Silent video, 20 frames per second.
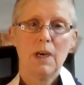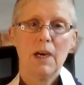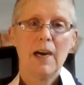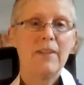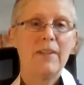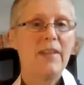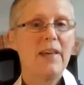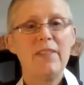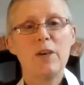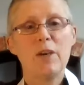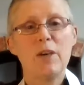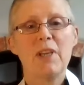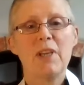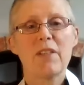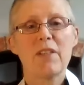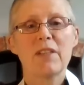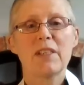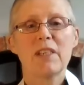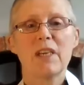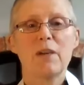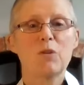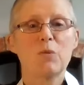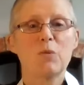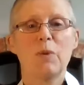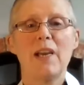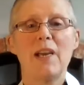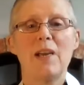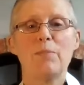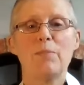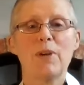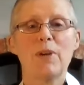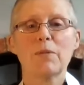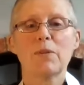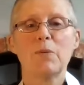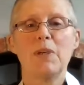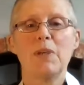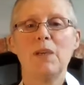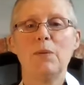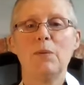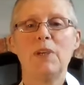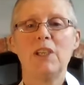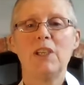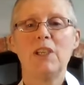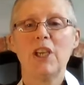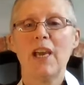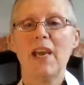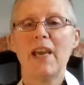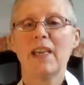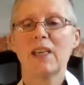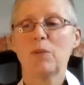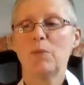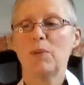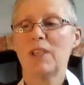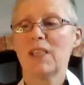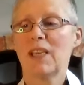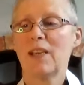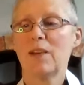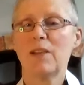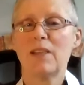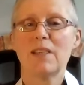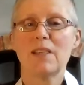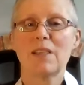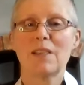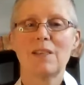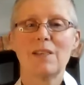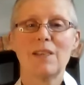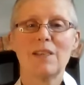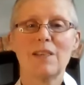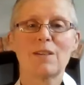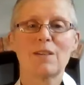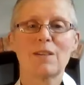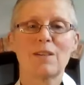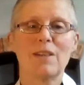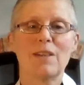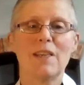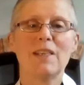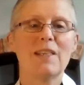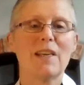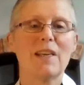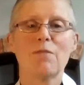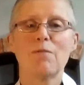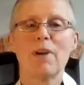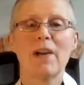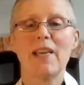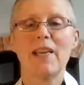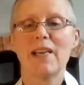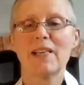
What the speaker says: And then there'll be other times where perhaps we check, we say, is there right